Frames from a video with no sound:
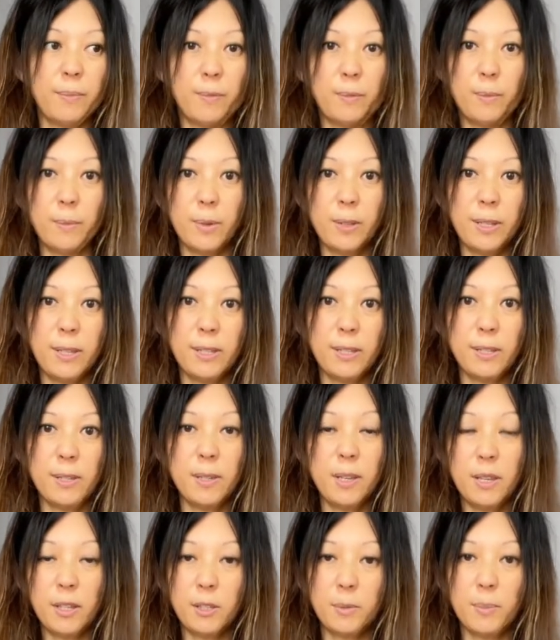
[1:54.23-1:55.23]
what is
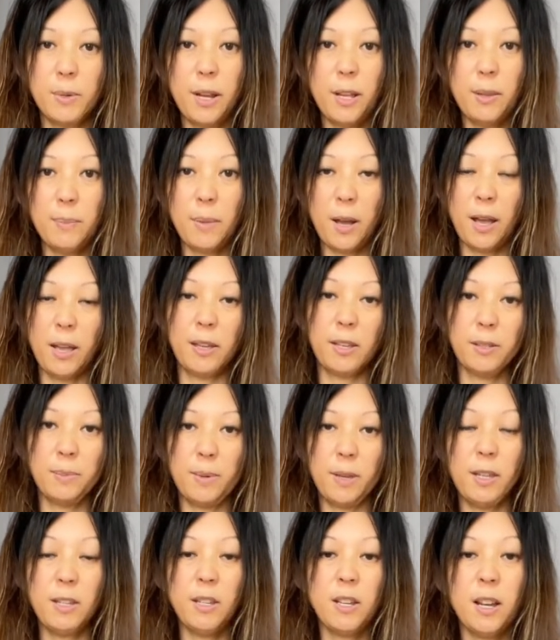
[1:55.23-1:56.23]
explained by
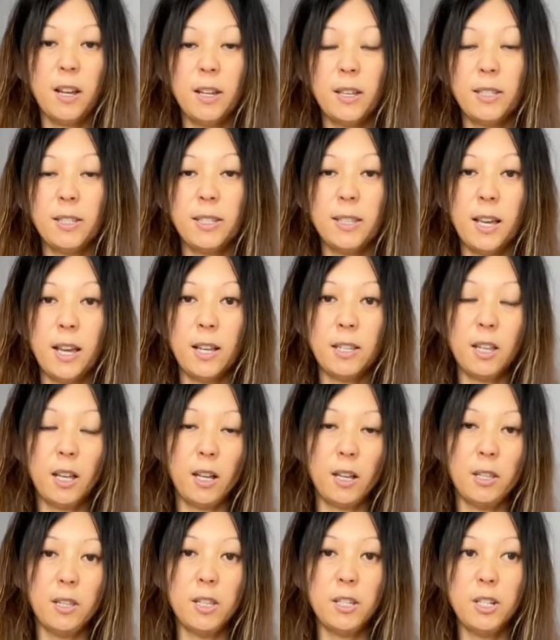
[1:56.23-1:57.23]
Expedia is that
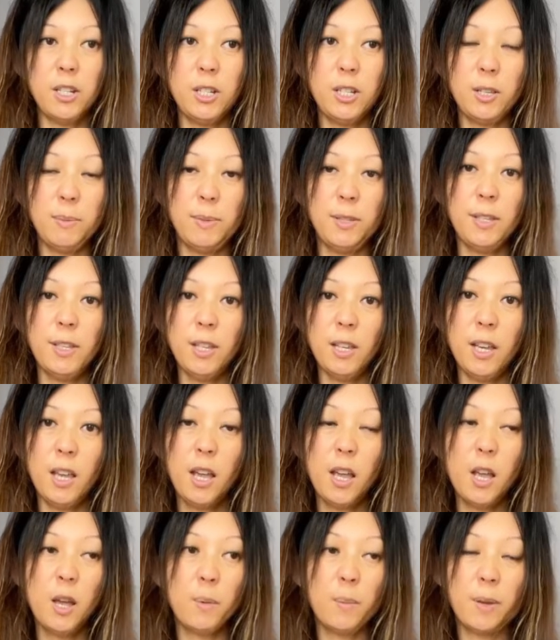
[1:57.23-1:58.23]
the GDP,
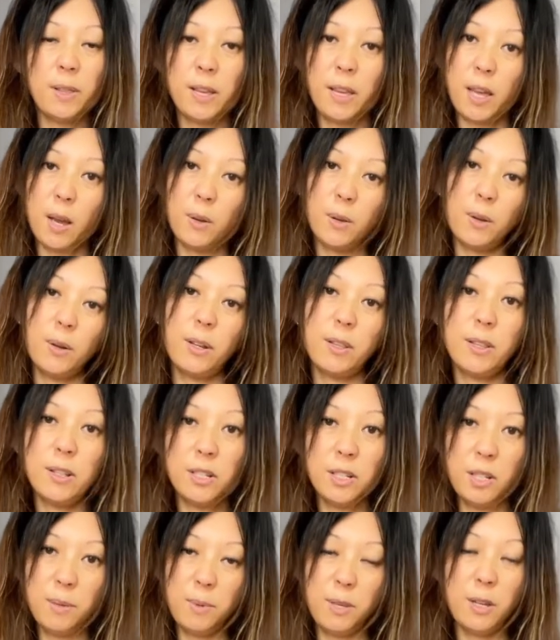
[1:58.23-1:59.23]
when they calculate the
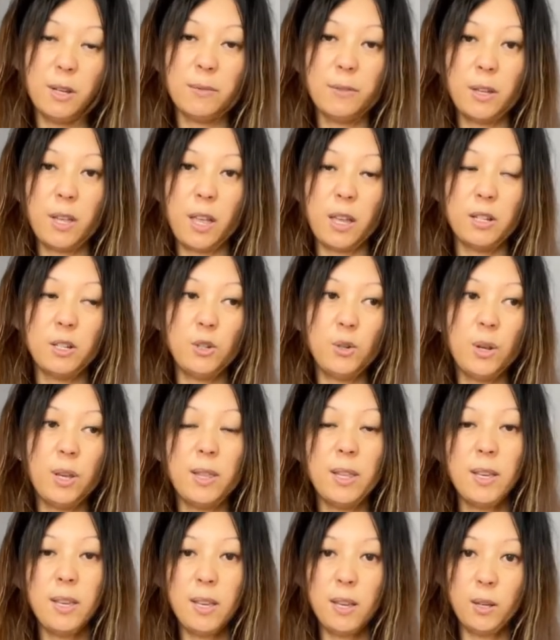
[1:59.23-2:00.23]
GDP of a country,
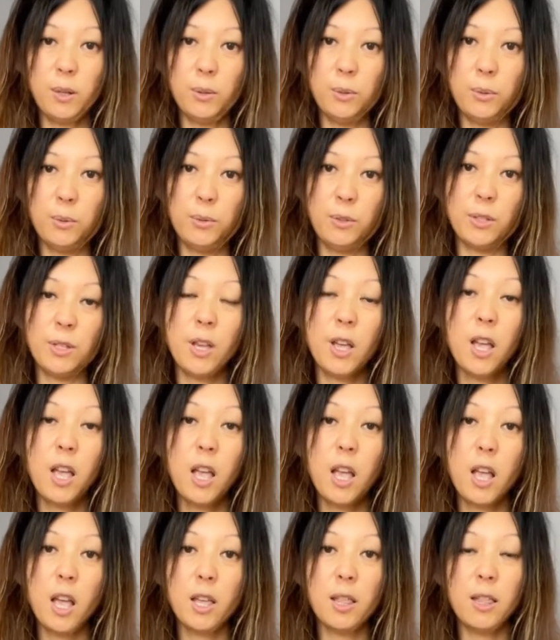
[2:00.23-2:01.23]
they include
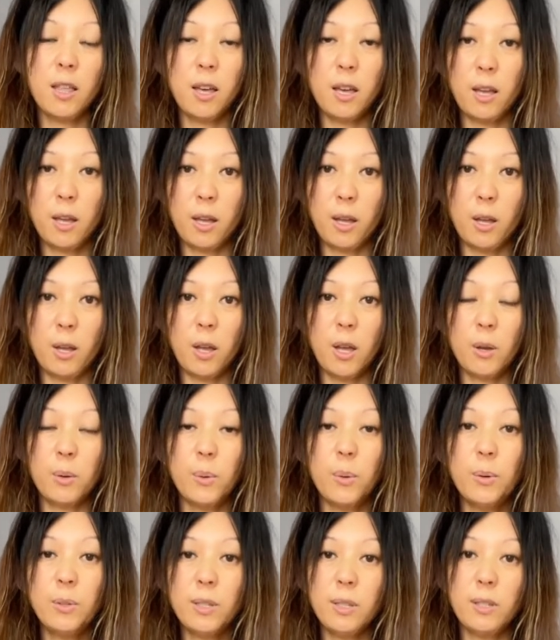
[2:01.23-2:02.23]
the
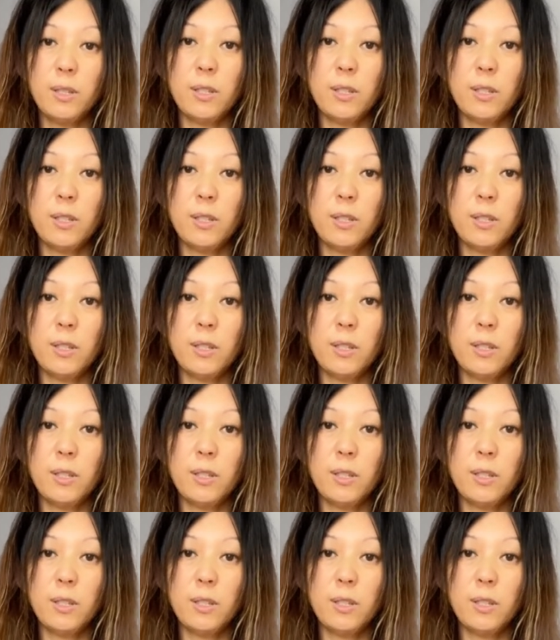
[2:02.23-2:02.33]
goods and